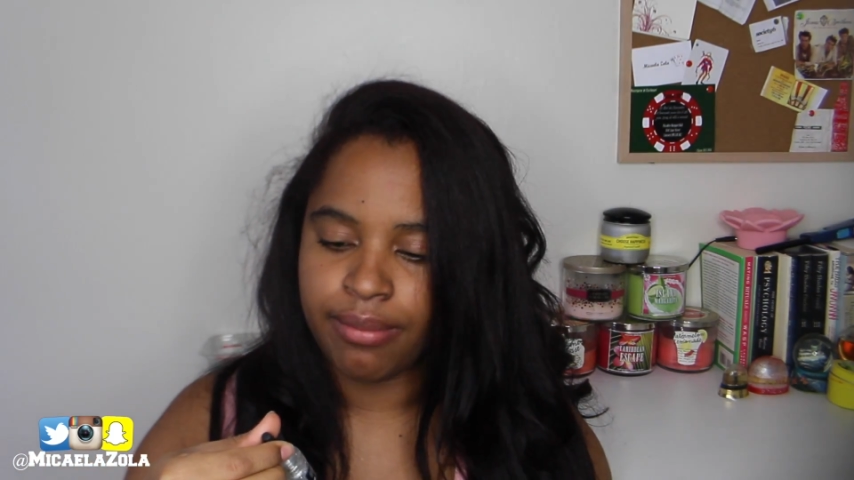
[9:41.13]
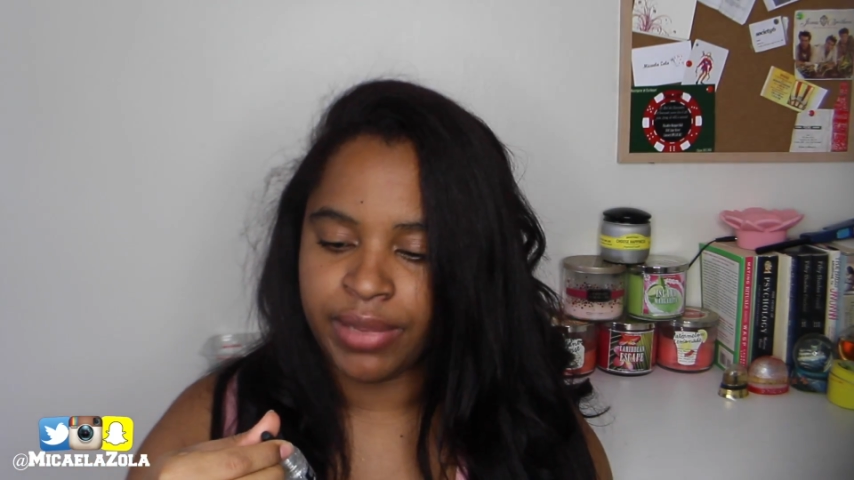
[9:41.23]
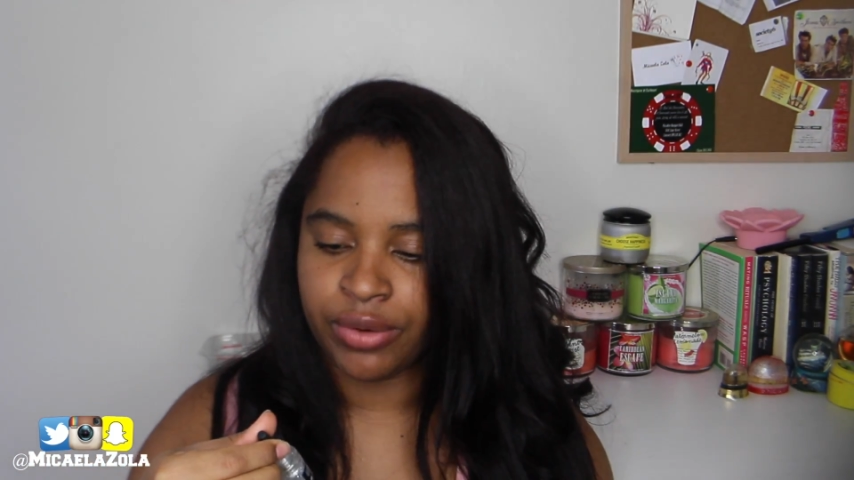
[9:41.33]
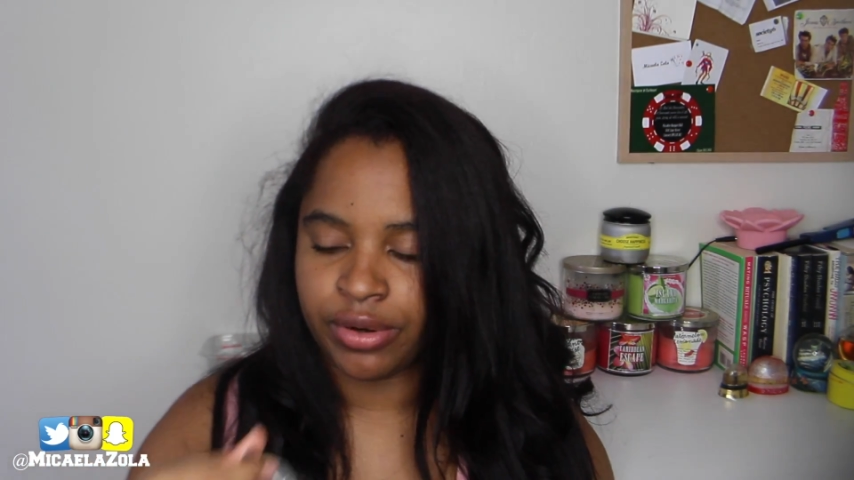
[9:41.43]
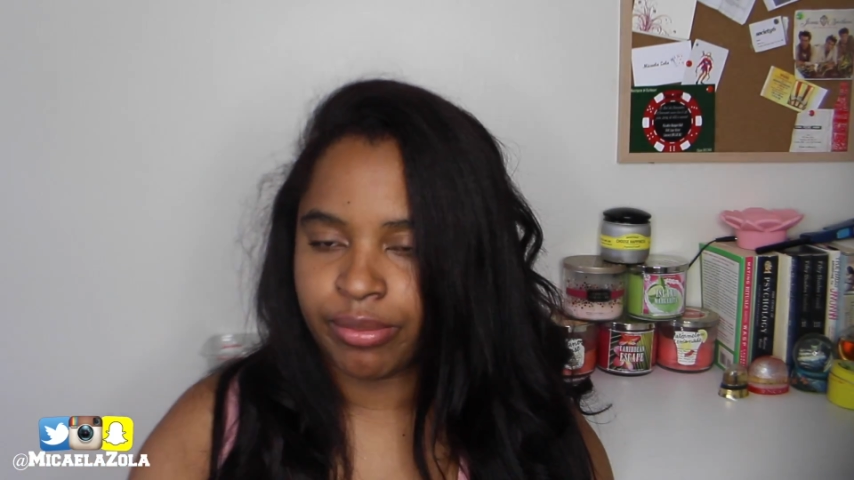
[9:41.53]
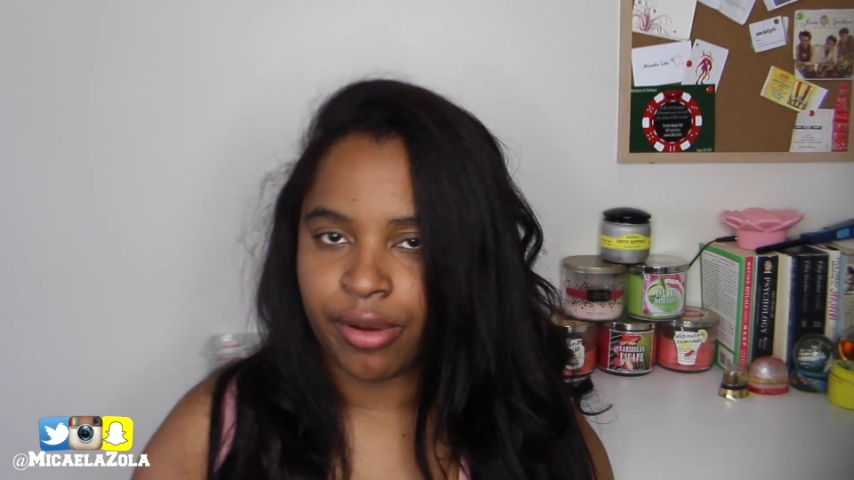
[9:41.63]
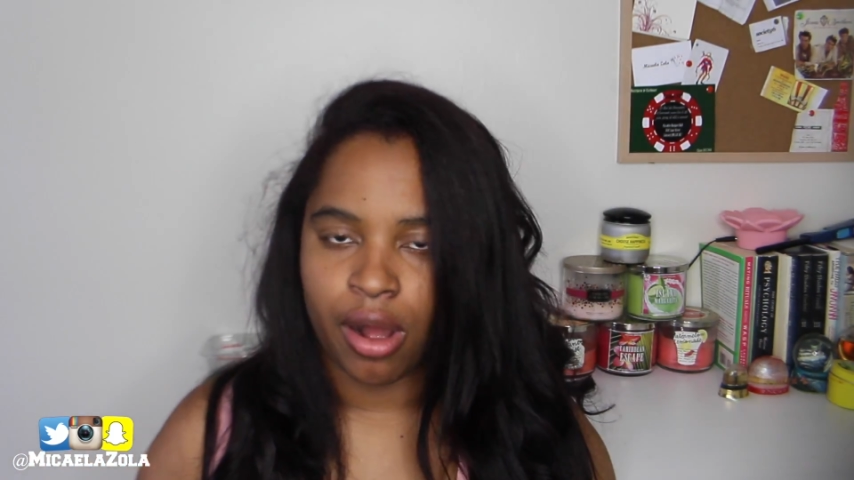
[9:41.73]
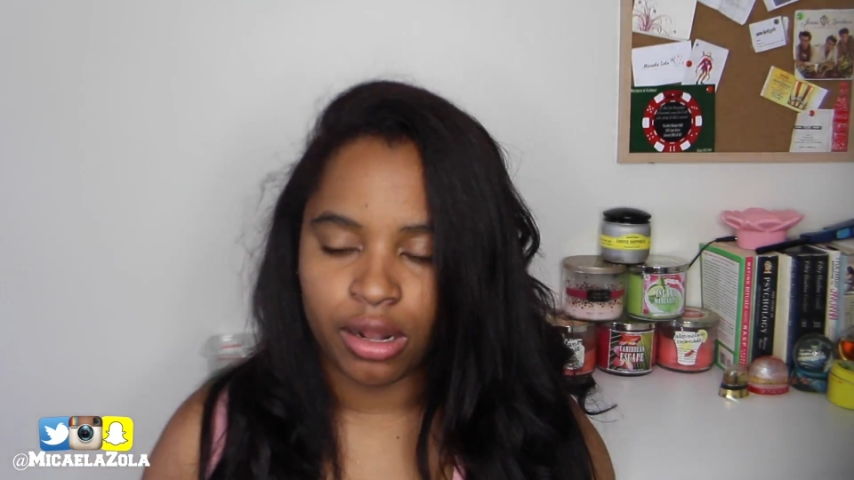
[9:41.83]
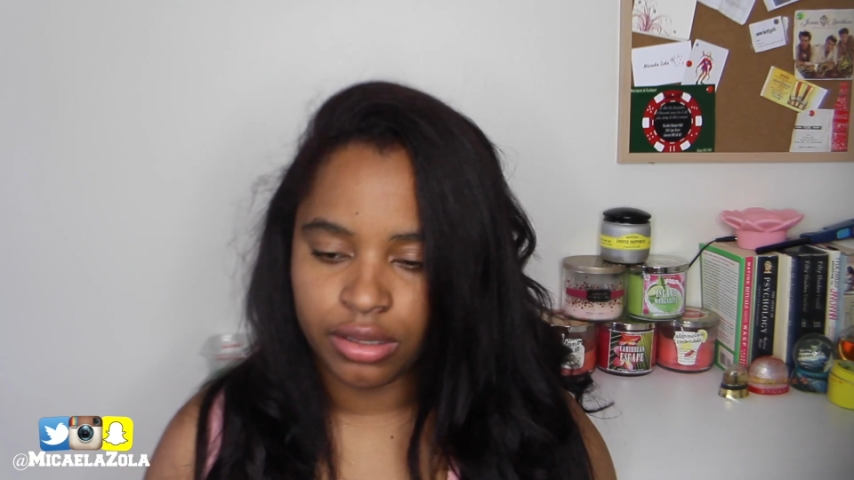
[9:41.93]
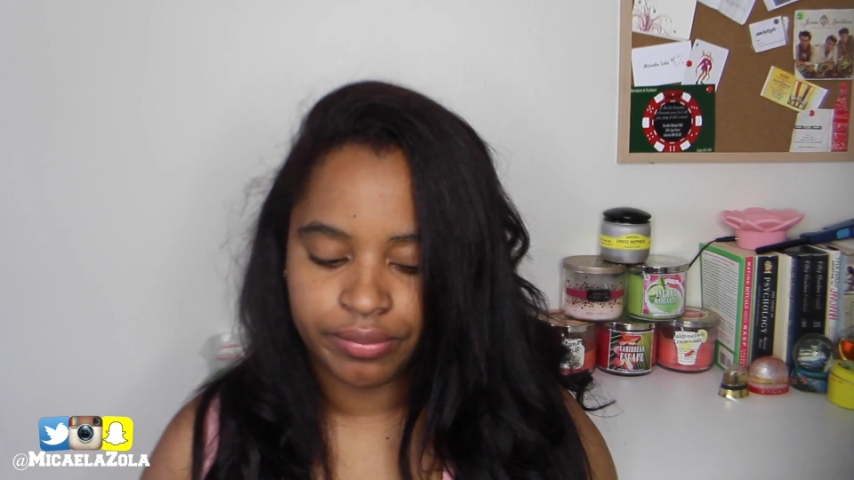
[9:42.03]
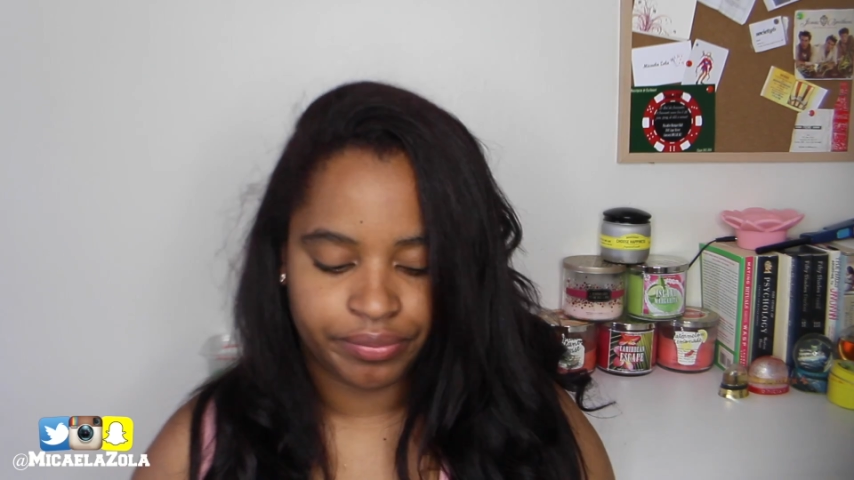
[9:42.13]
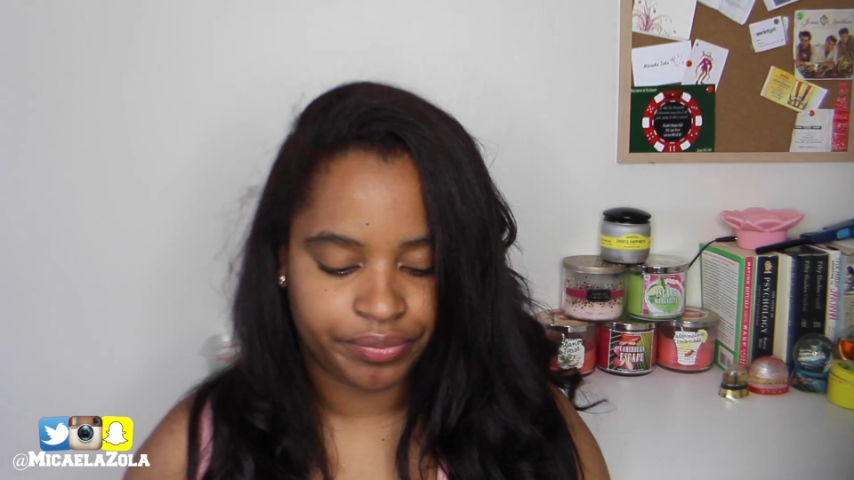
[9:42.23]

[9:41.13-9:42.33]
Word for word: Mirror Ball.